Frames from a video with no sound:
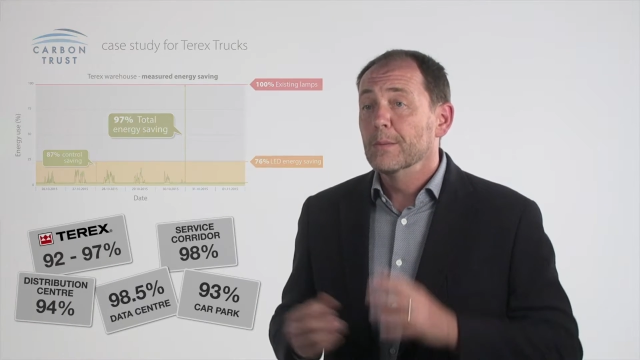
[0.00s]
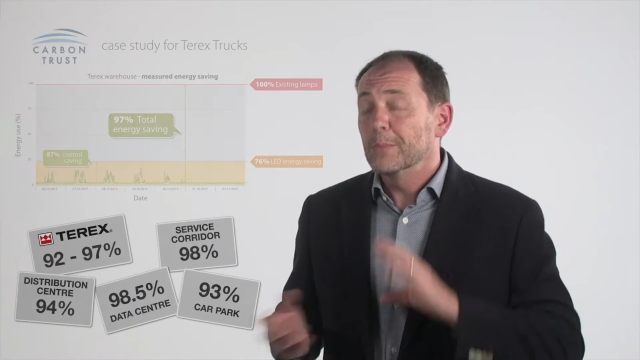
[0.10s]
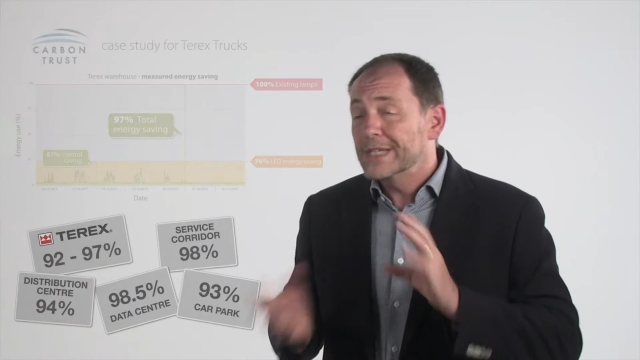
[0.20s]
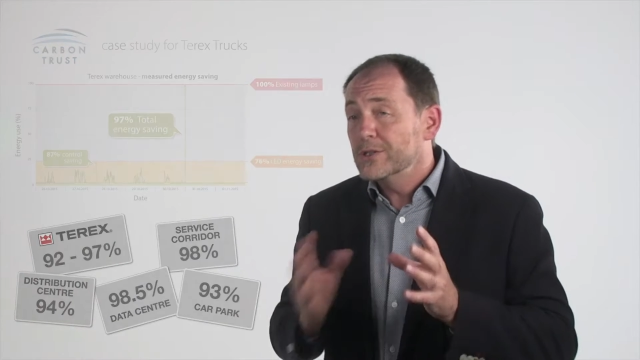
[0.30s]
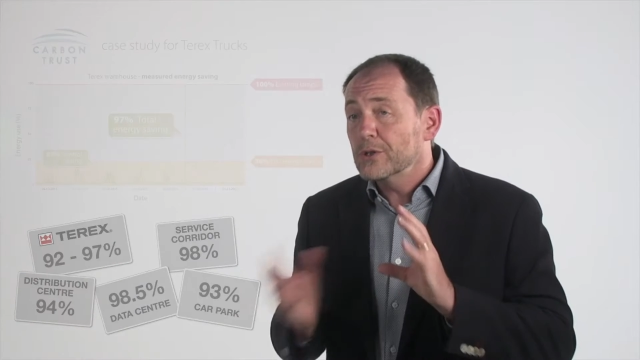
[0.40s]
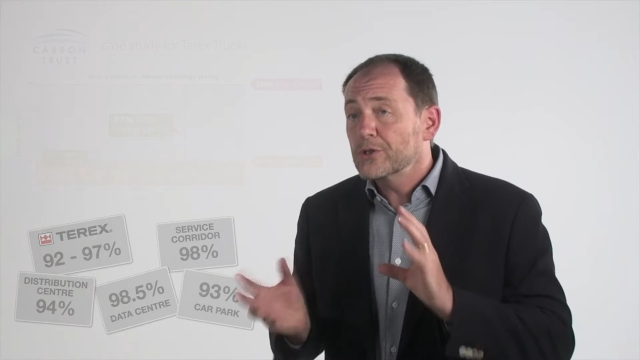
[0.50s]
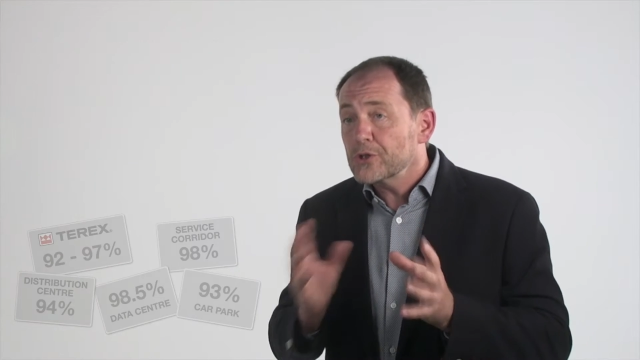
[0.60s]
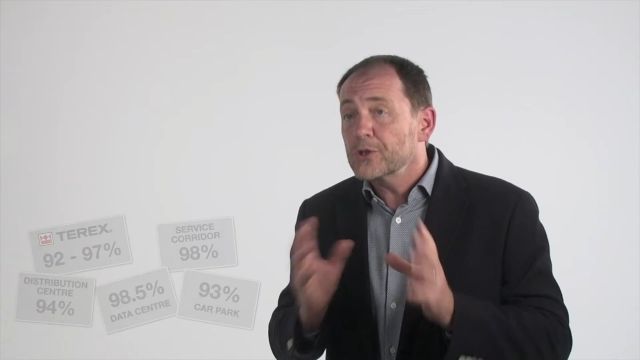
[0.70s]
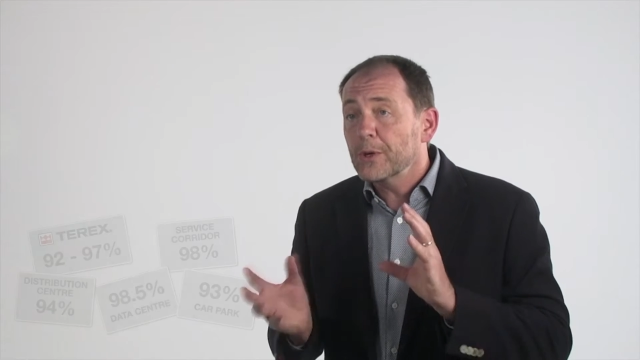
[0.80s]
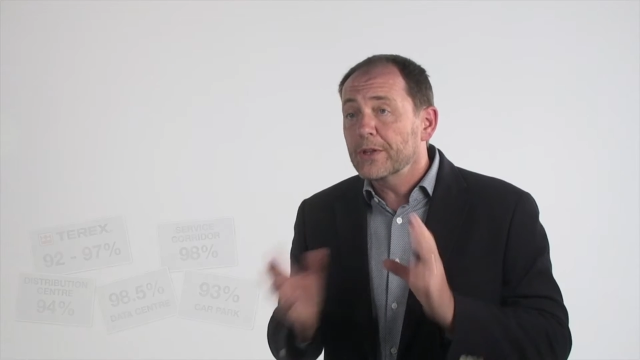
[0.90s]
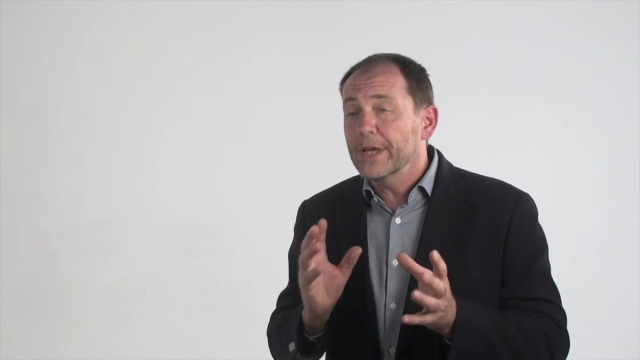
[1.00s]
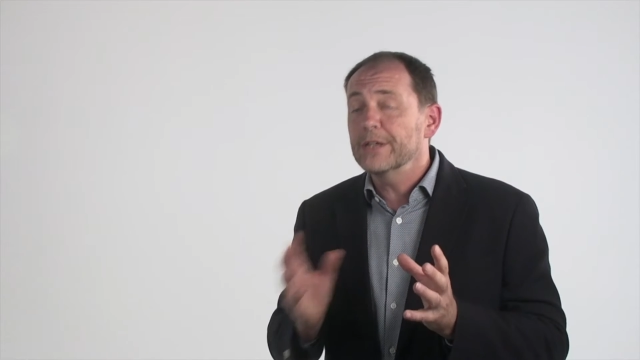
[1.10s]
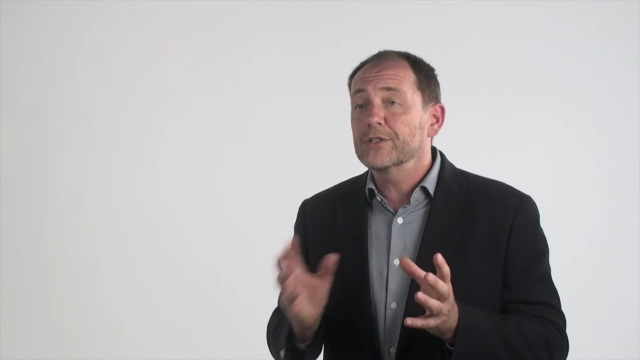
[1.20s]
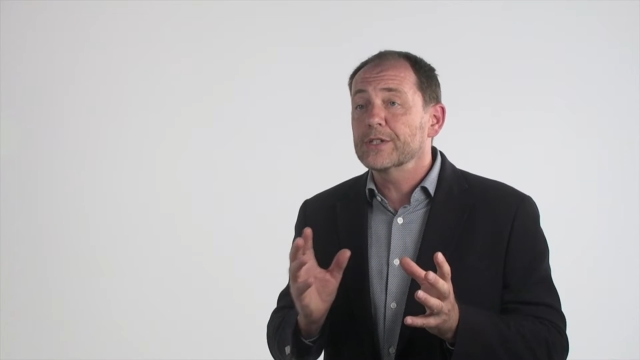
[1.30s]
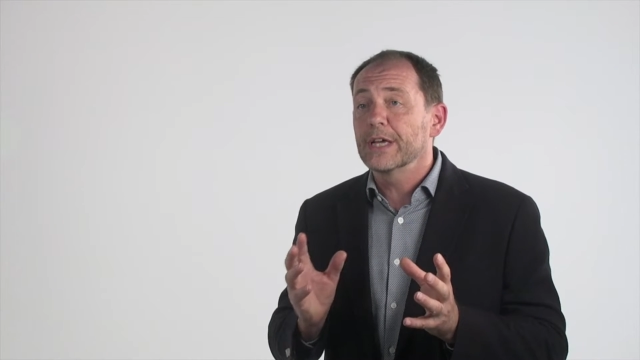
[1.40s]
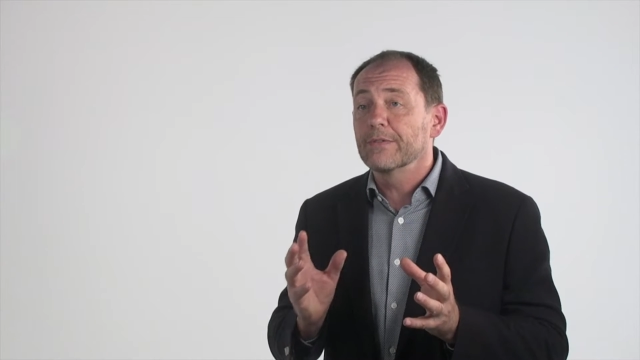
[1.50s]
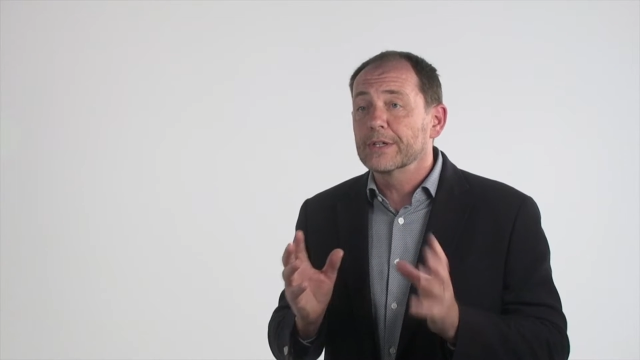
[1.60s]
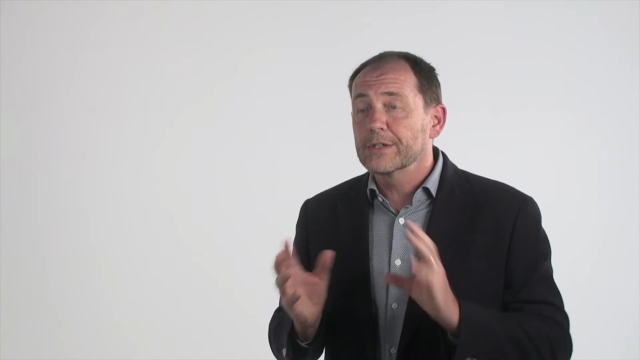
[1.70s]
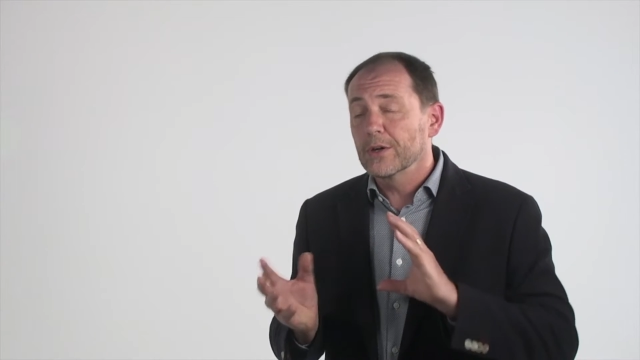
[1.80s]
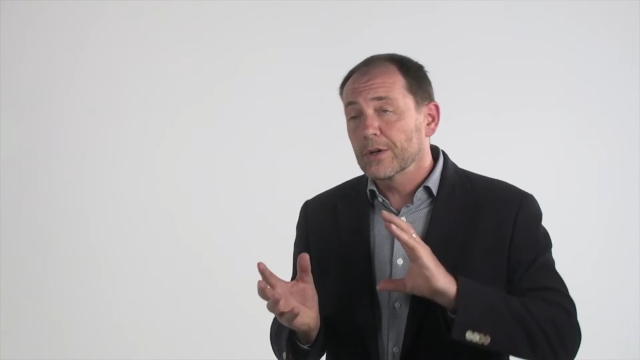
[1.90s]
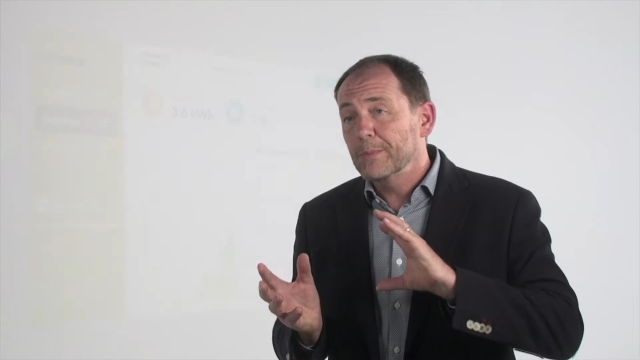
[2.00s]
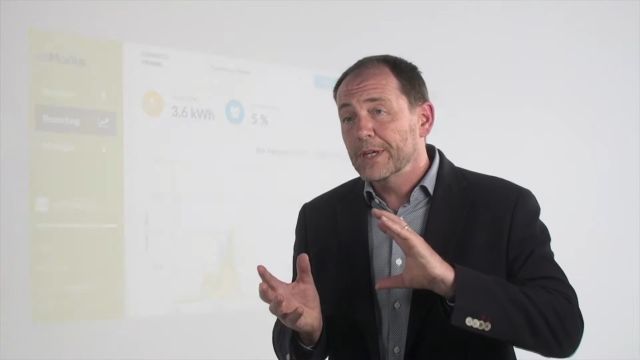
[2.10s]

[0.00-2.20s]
But it's not just about the energy savings though,